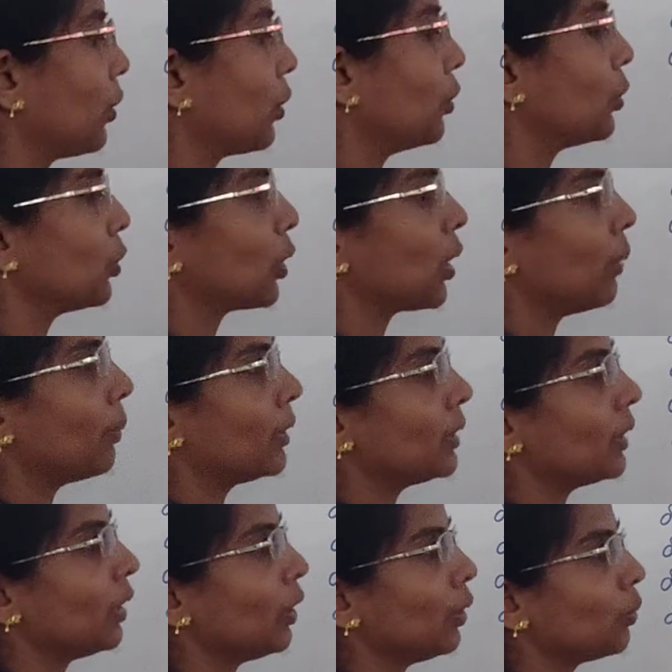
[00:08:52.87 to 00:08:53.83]
Q2 comma
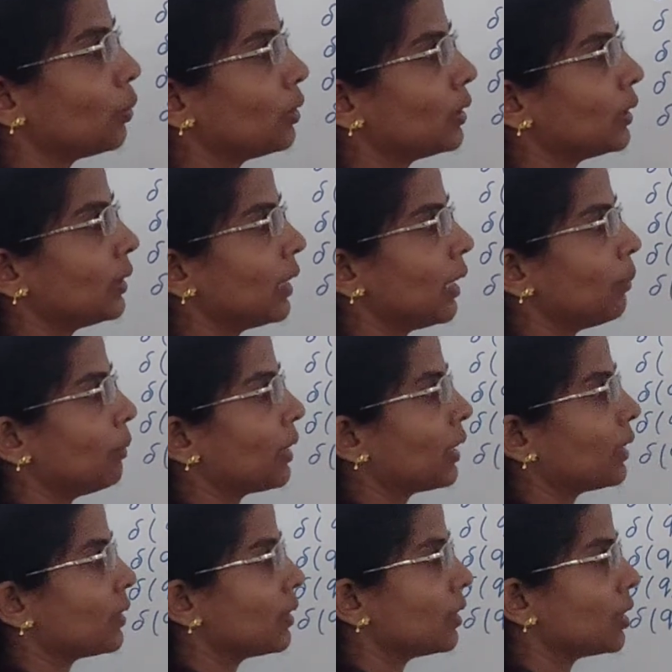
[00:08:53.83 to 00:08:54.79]
0, use the same
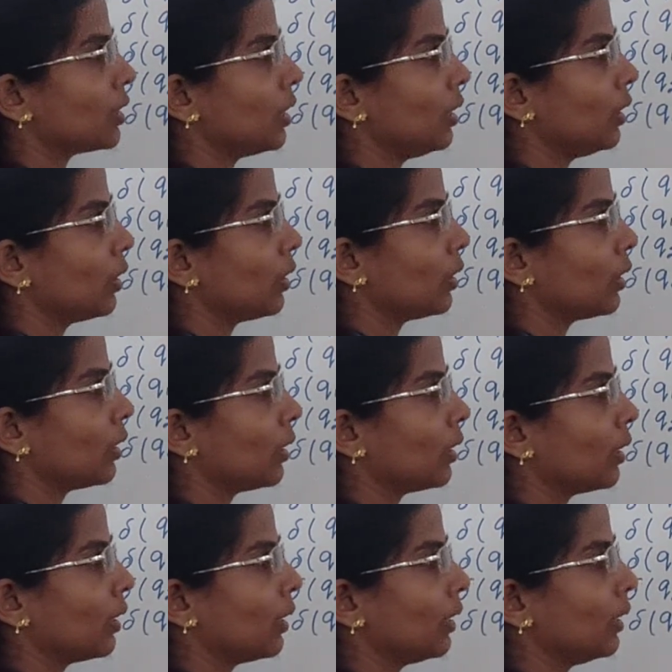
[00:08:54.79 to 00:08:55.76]
transition,
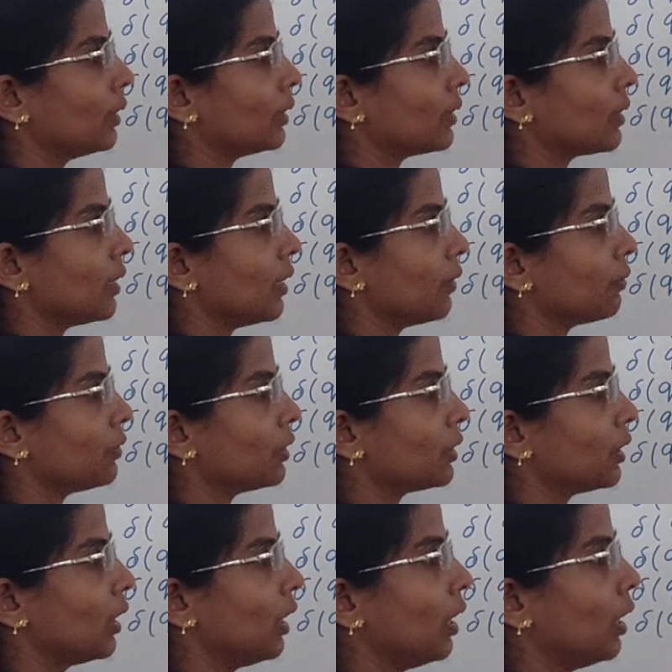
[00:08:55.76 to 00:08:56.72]
it is
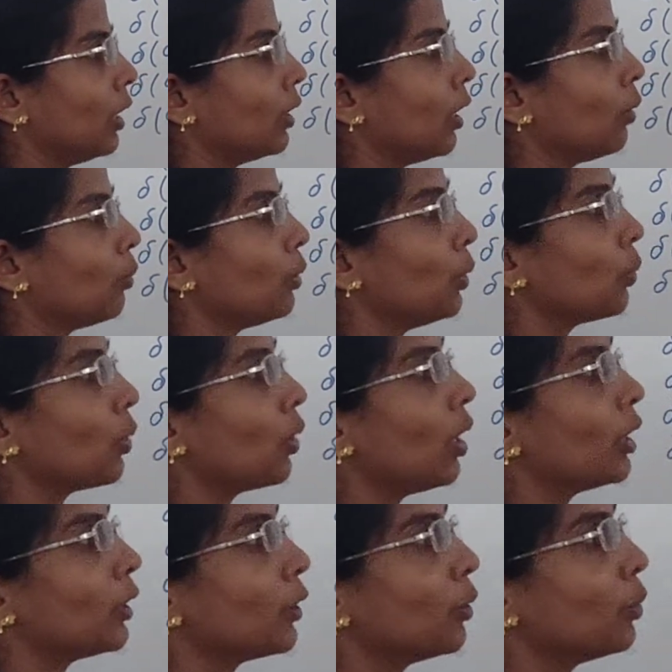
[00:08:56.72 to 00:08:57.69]
left. Now you
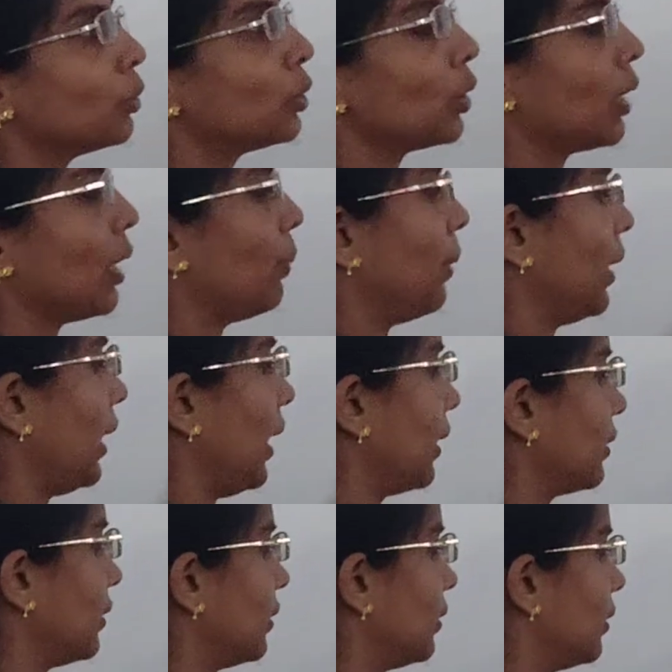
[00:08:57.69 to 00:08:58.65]
got Q2 comma
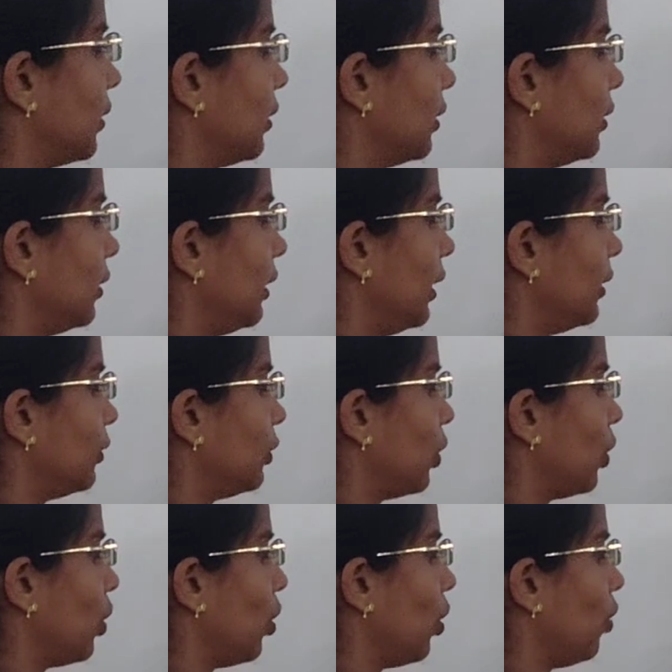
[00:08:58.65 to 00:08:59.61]
X, delta
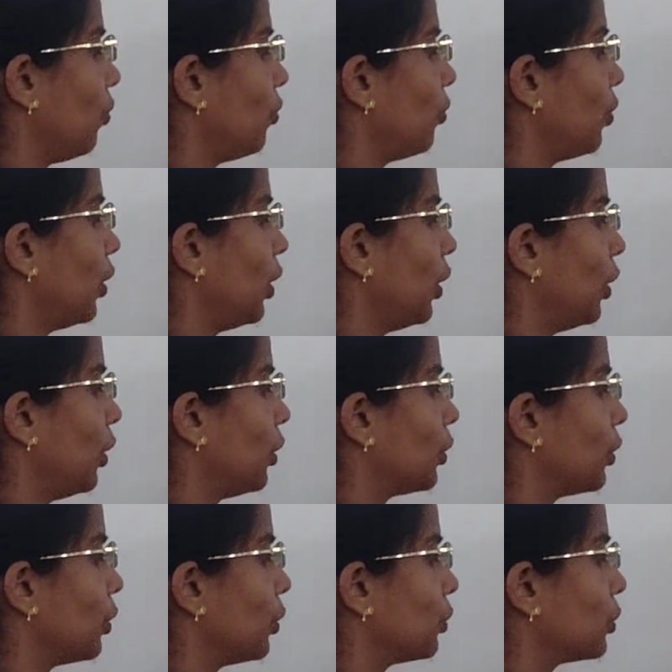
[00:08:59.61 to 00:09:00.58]
of
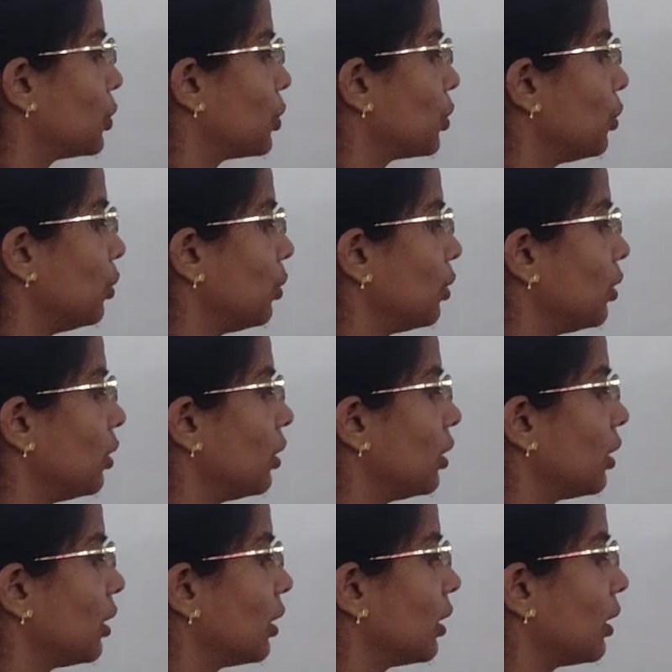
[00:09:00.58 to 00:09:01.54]

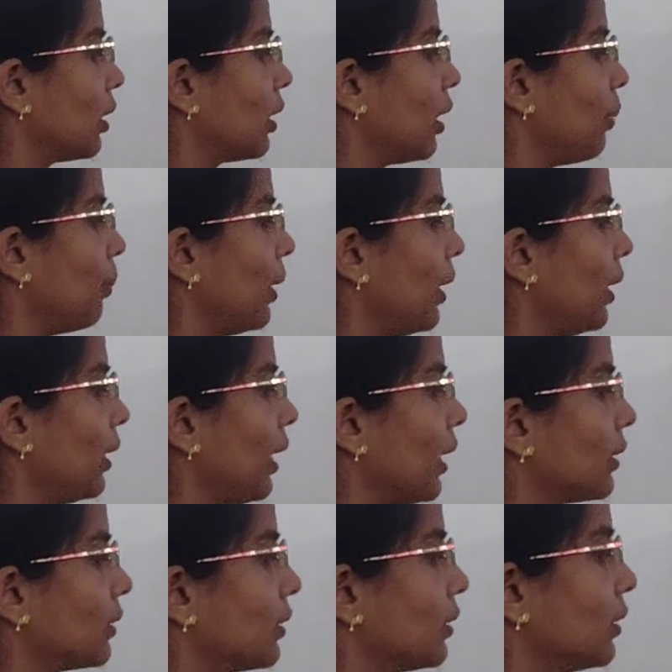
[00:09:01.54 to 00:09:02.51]
Q2 comma
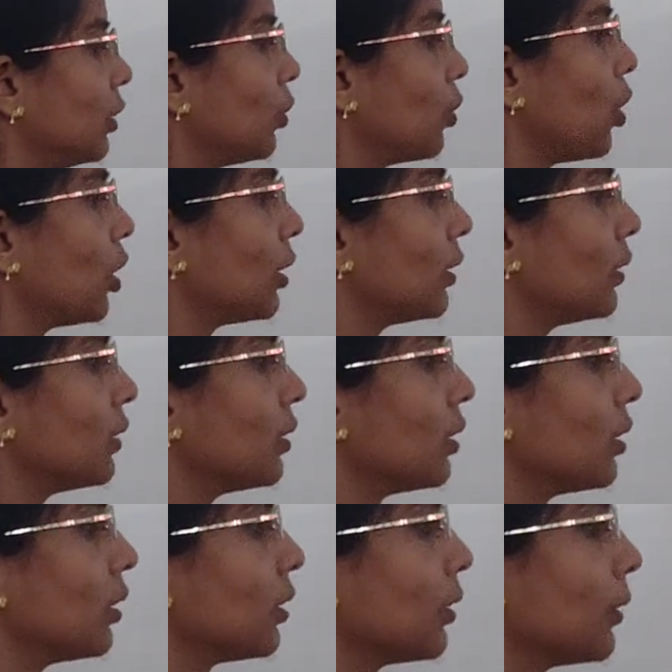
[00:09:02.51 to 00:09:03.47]
X, you got
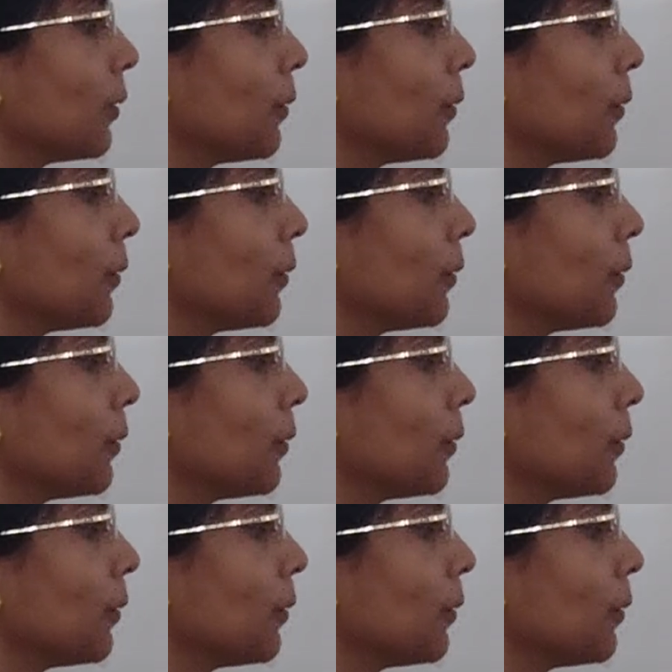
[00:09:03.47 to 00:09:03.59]
it.